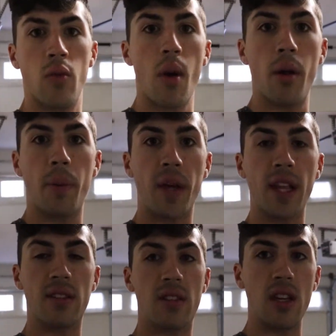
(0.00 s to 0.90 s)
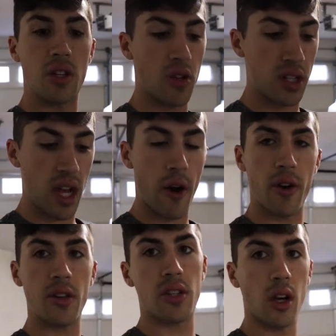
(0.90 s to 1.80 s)
Rub it up against the strut
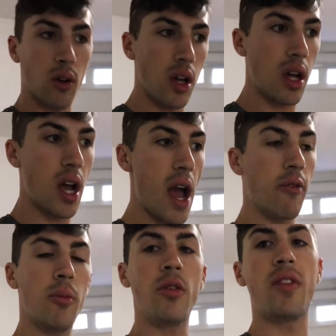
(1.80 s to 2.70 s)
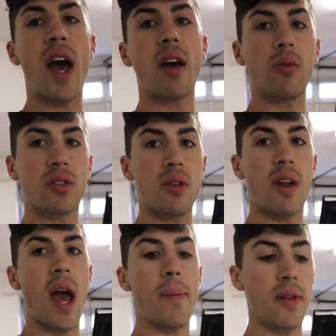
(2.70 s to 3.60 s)
tower. So I remove that, we'll see
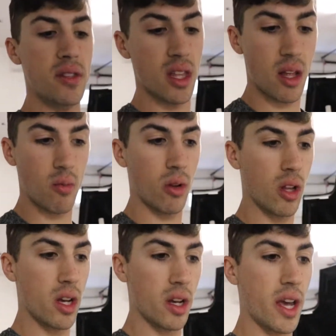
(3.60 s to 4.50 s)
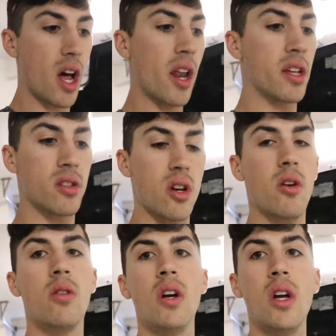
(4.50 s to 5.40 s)
what happens, and then we'll get on it.
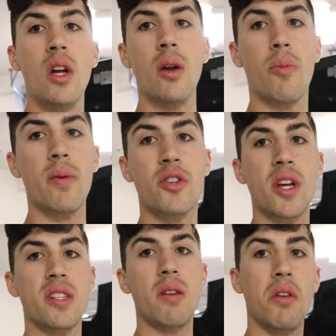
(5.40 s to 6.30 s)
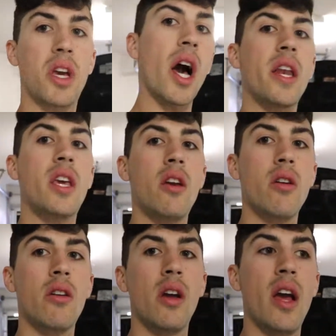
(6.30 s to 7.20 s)
So pretty much you're gonna see me cut
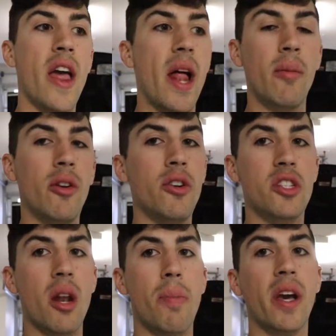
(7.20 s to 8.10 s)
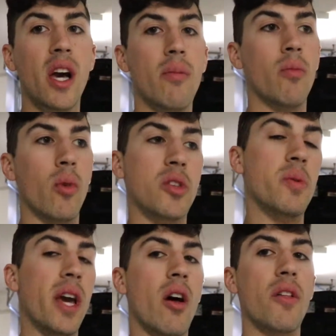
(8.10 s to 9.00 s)
here, and I'm literally just gonna pick up once
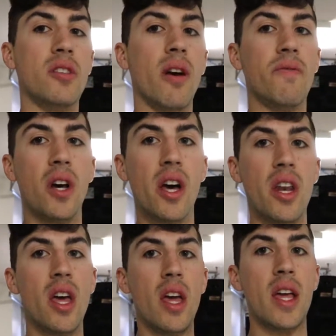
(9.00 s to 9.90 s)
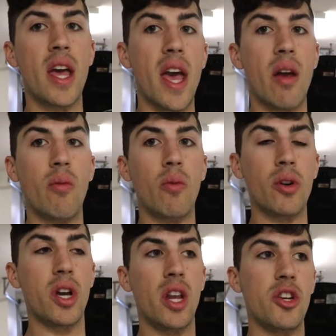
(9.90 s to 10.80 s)
we get all this stuff done, and
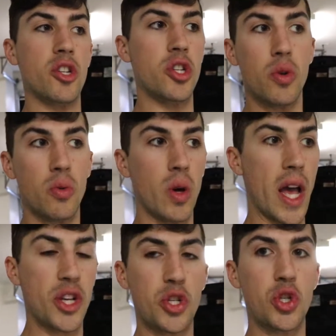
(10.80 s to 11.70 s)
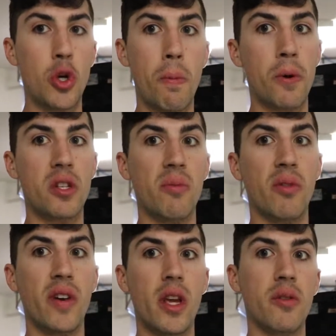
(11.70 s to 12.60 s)
we're gonna just do a super
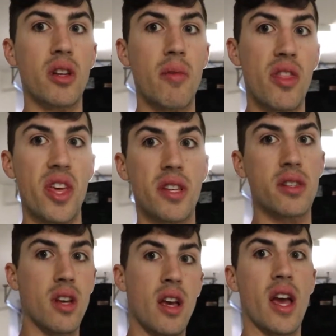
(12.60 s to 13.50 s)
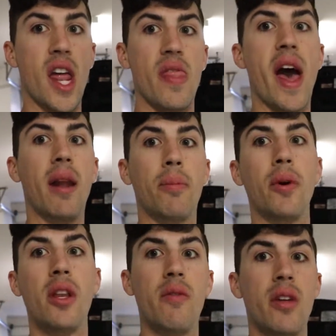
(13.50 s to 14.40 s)
simple video. It's gonna be this and that,
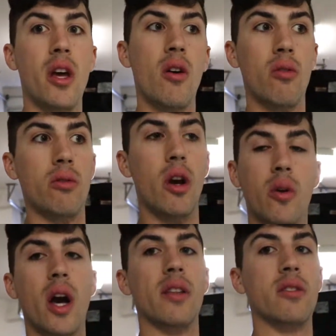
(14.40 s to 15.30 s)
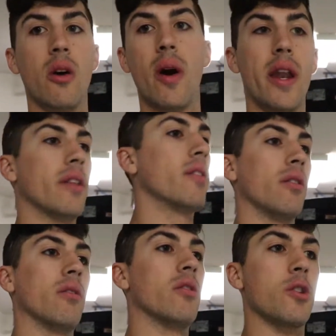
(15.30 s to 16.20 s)
put in the video, no cuts, no edits,
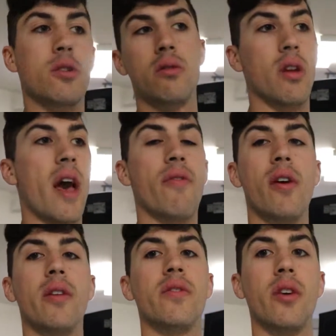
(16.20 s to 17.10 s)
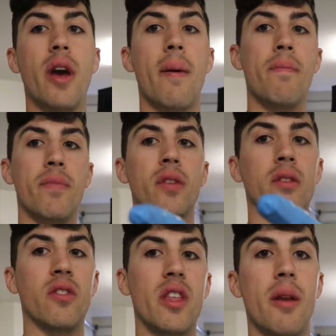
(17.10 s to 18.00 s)
and just have fun. So yeah,
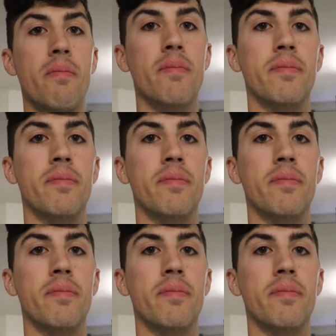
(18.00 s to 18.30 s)
see you then.